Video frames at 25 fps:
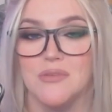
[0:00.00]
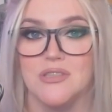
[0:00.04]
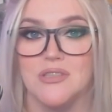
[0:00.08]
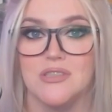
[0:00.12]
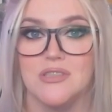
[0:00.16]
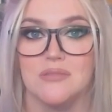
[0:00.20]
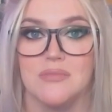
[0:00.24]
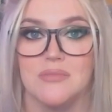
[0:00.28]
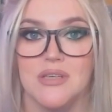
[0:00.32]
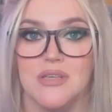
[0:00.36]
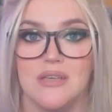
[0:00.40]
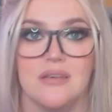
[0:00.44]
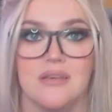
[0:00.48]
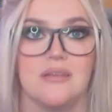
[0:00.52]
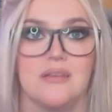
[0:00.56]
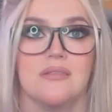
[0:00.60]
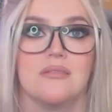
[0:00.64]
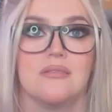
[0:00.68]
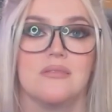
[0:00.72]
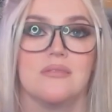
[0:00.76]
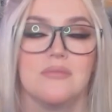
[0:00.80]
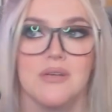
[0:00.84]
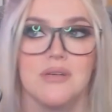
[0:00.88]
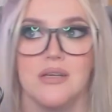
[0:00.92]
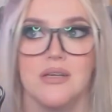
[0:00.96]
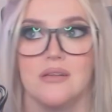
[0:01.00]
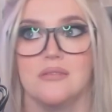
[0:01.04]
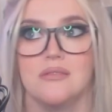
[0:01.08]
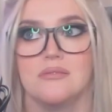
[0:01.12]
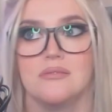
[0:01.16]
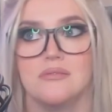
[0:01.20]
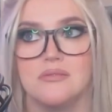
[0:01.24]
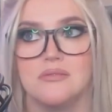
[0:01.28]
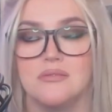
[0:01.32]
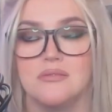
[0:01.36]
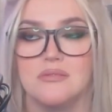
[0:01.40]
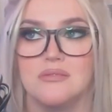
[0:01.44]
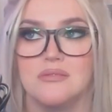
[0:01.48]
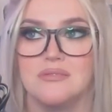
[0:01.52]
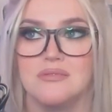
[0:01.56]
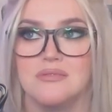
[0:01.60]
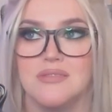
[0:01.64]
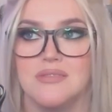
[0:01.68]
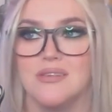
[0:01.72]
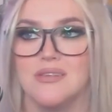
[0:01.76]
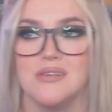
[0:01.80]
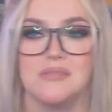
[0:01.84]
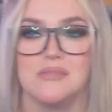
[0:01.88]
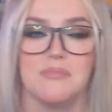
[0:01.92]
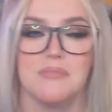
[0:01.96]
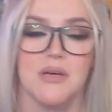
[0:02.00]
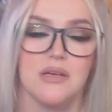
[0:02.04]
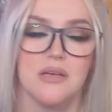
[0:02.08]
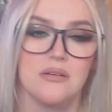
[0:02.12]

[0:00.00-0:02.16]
I'm like, well, it doesn't matter.